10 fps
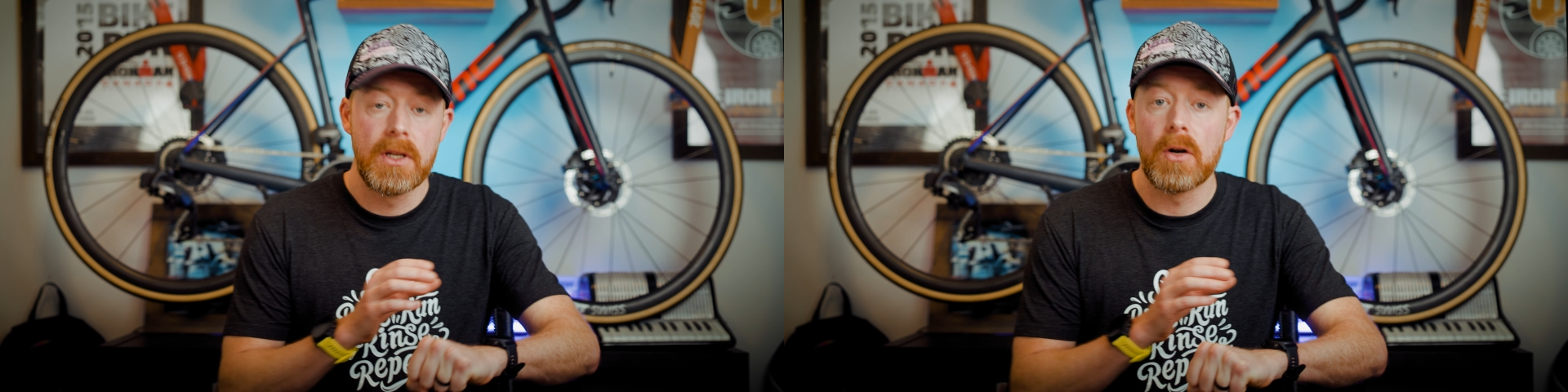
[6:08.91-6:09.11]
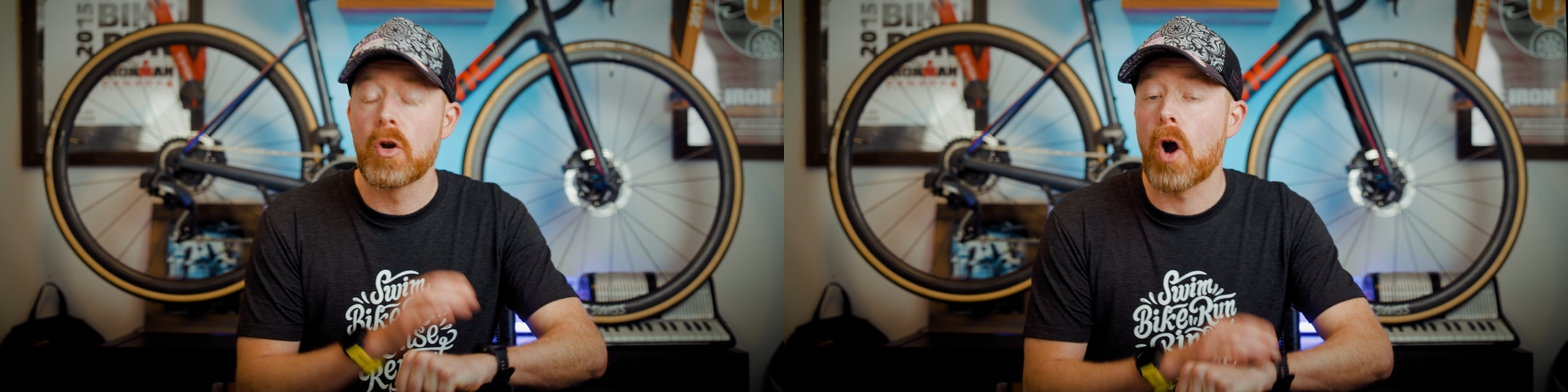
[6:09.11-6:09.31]

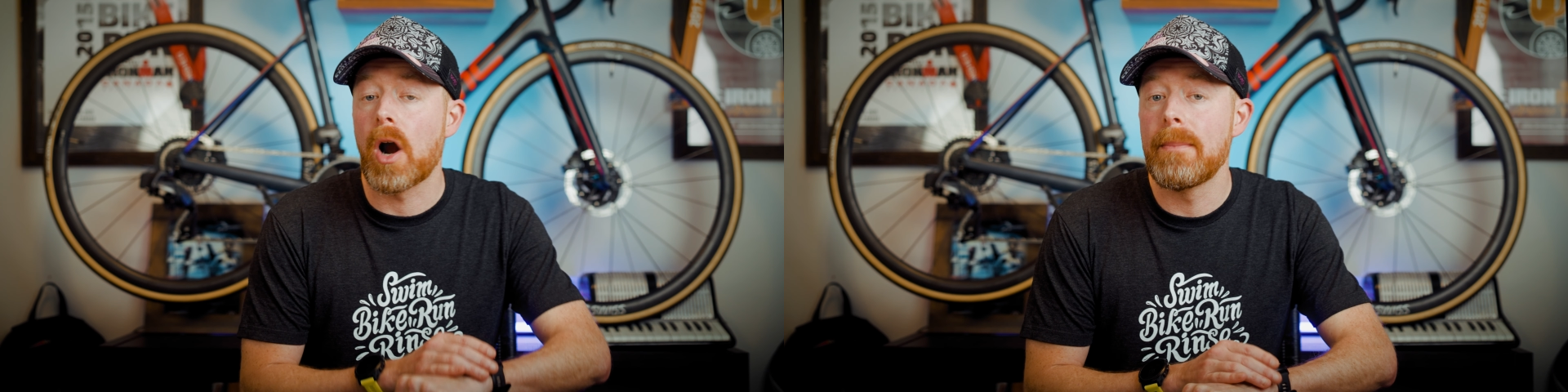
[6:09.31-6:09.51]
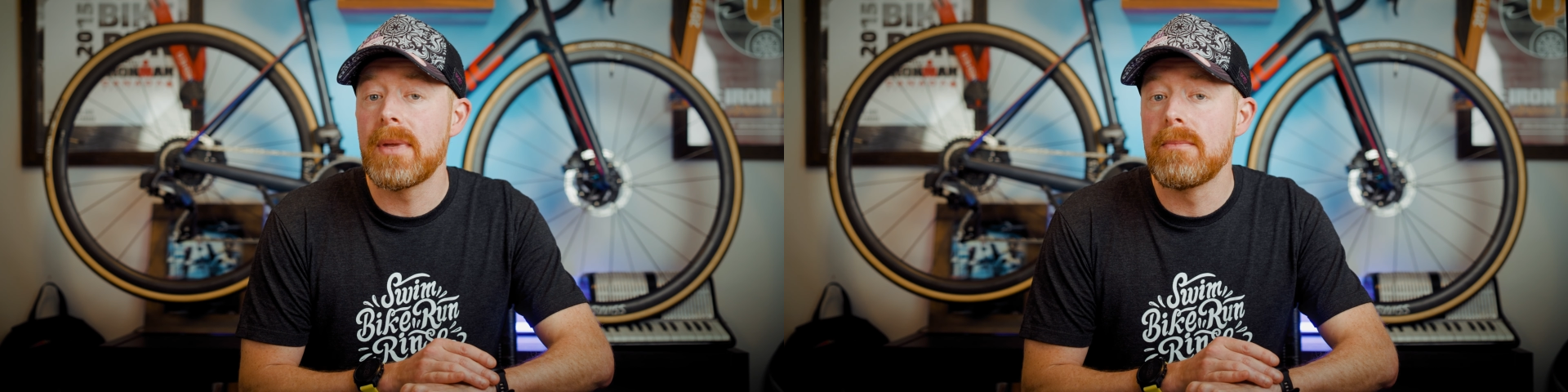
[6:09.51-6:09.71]
you know,
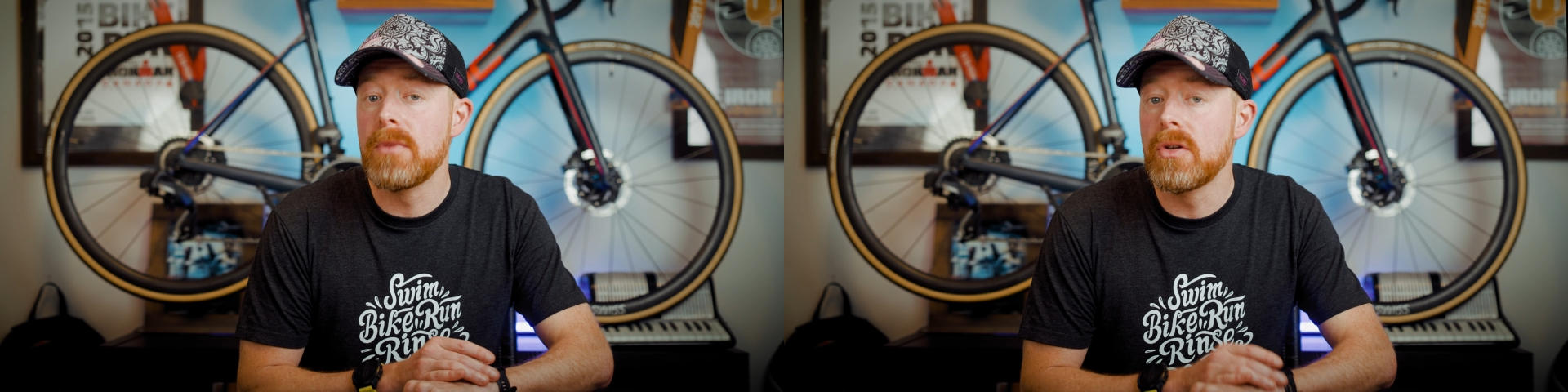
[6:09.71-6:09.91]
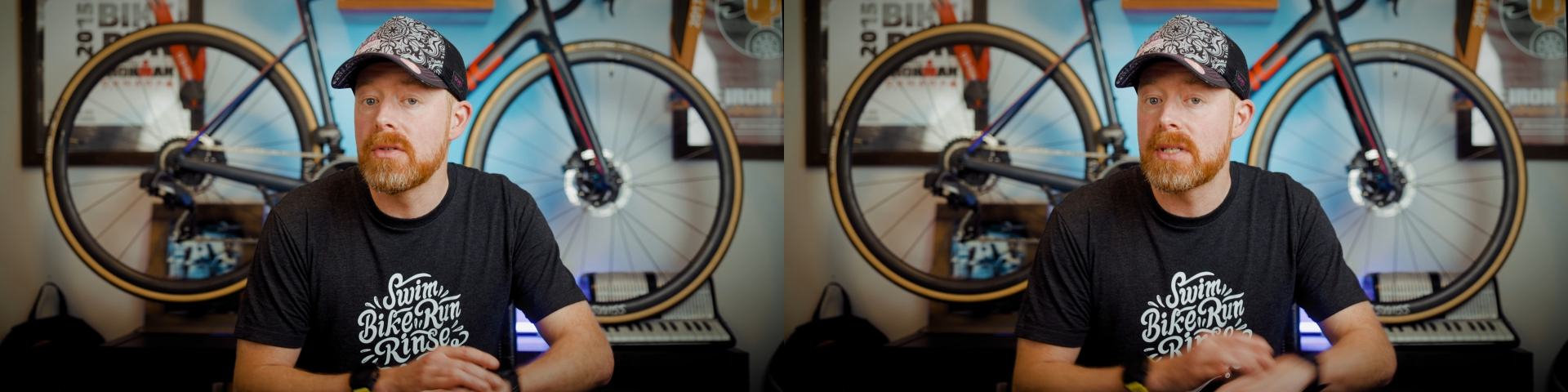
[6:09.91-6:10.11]
Garmin
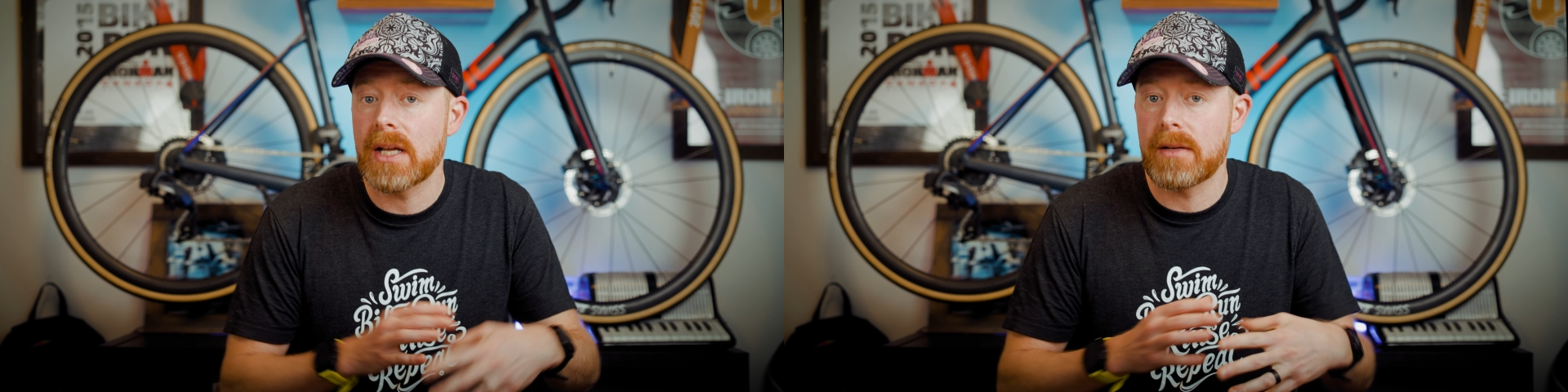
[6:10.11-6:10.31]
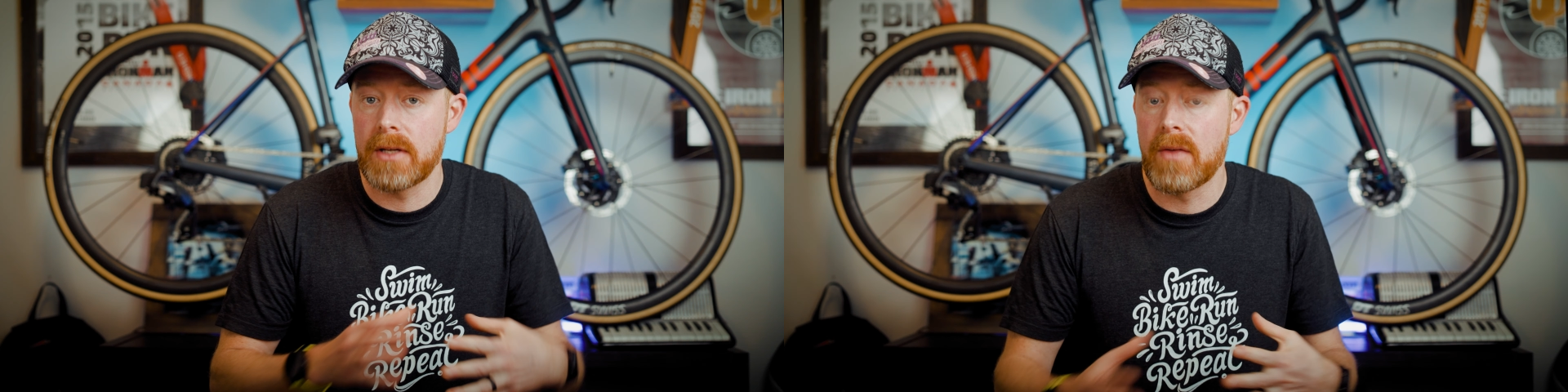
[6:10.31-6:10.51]

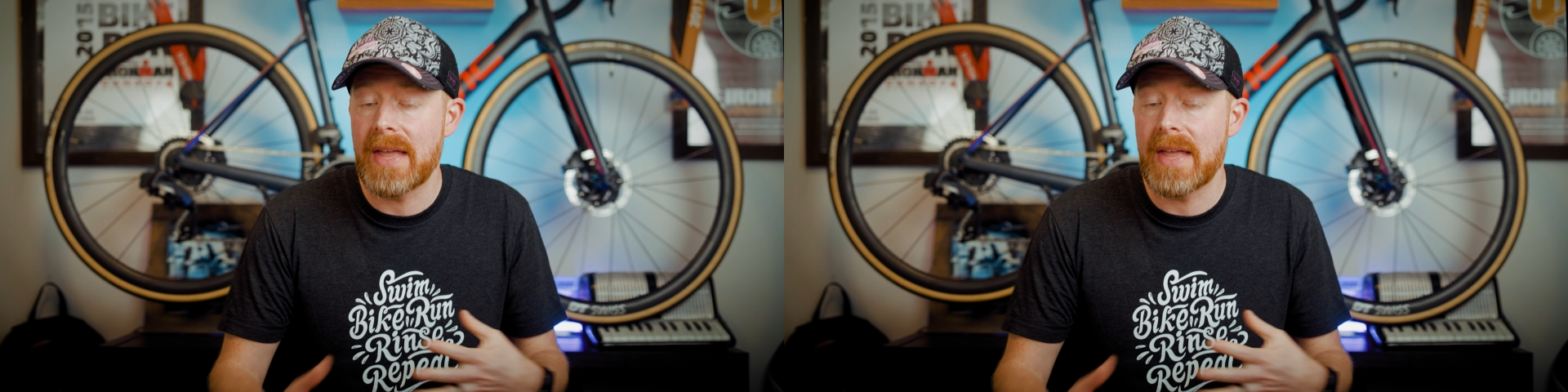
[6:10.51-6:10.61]
Music, you know,